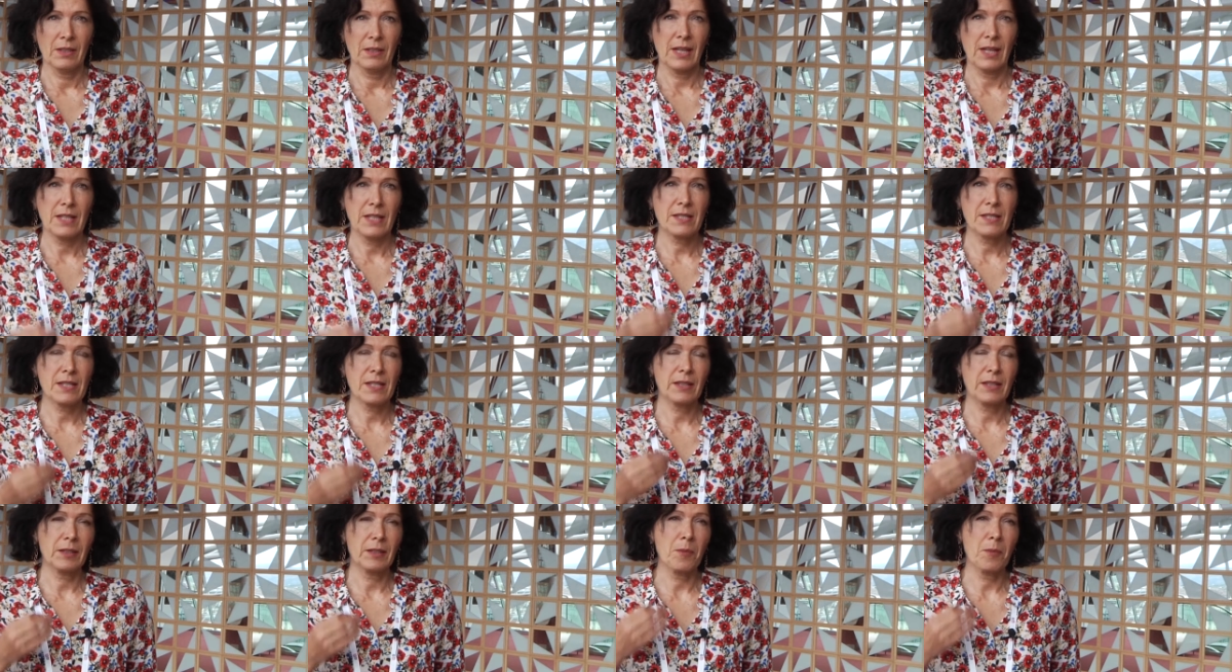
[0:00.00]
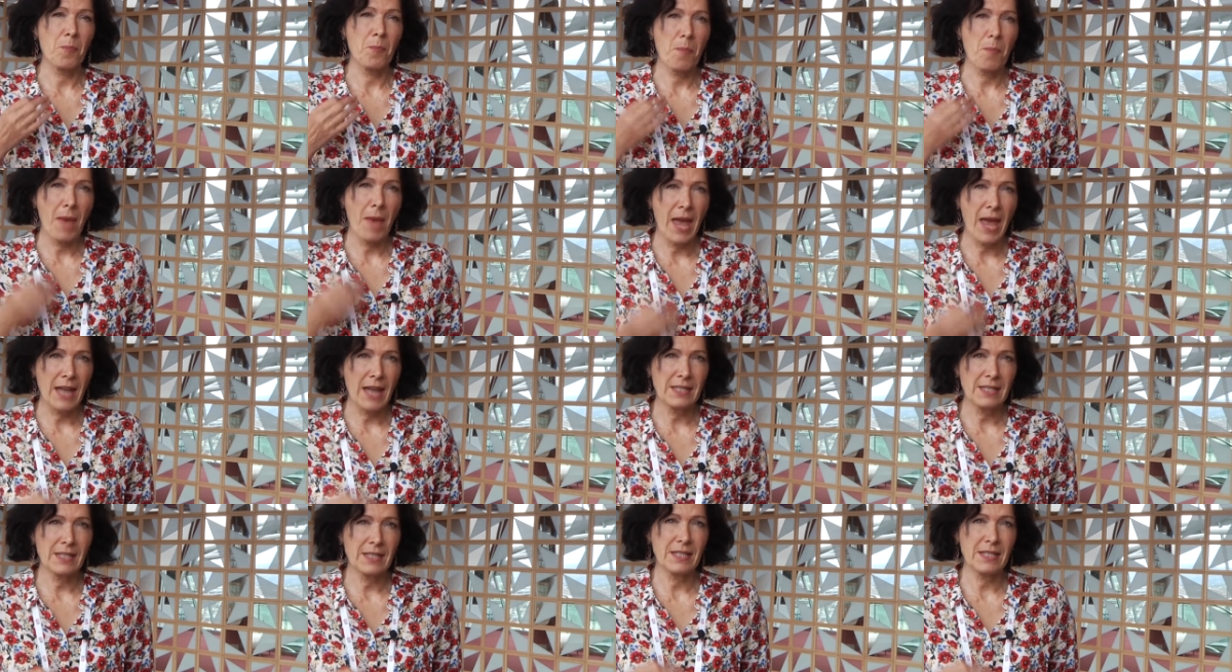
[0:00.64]
It's a
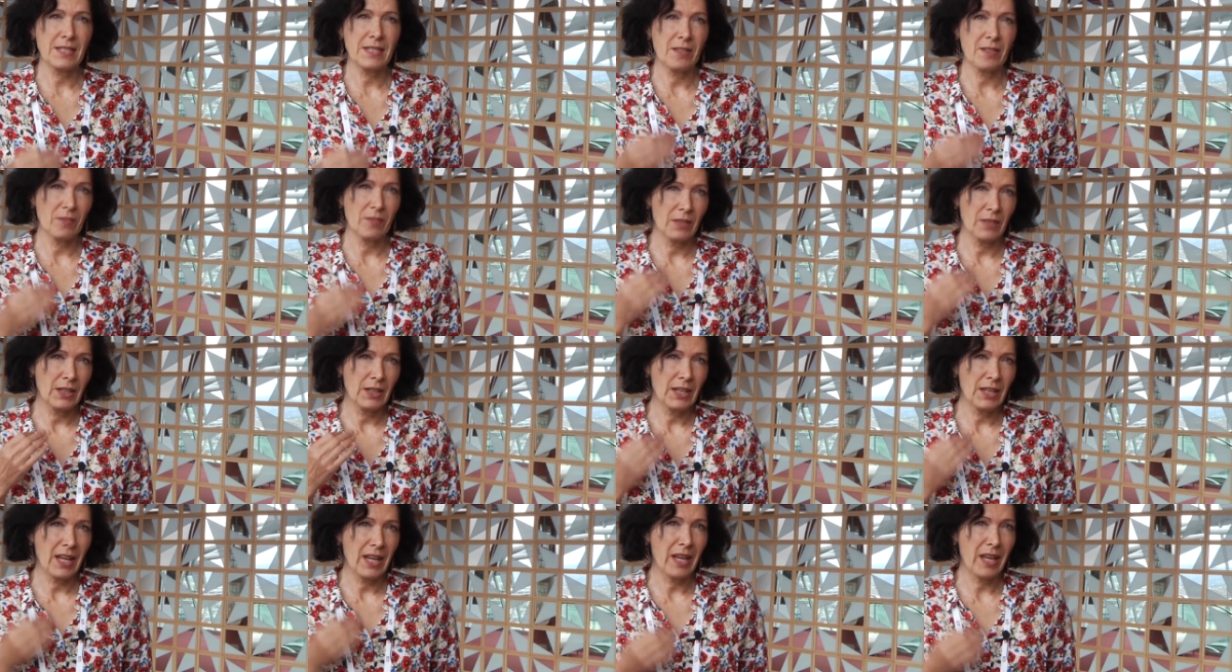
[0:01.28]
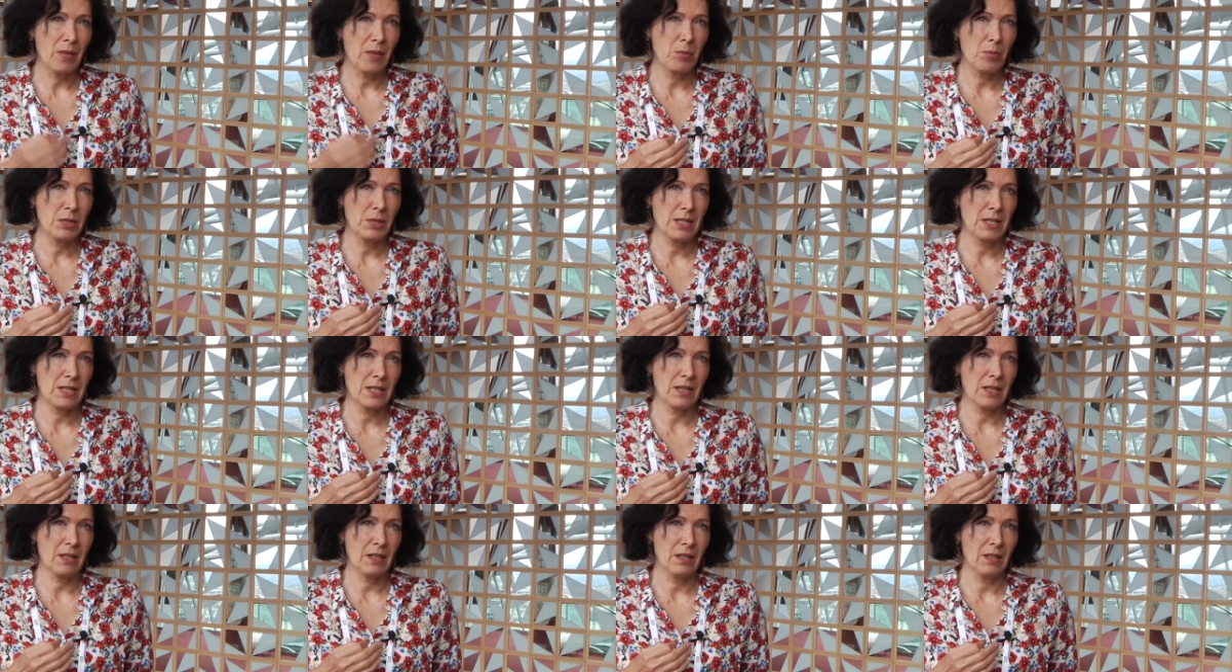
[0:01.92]
competitive
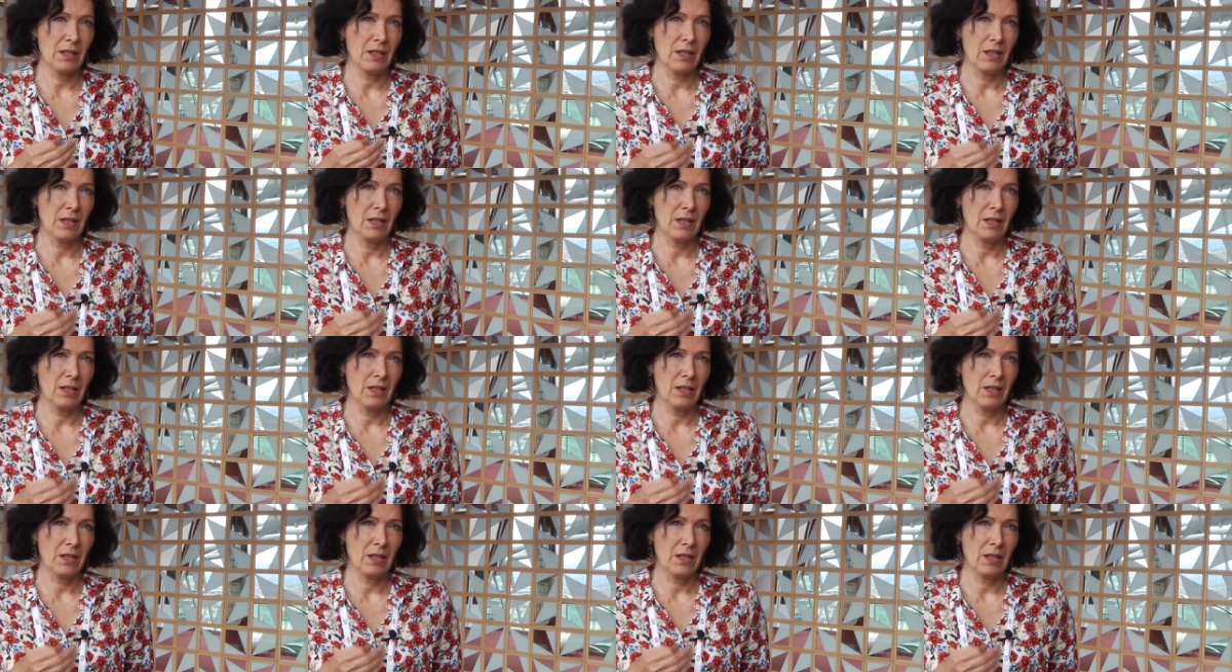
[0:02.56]
inhibitor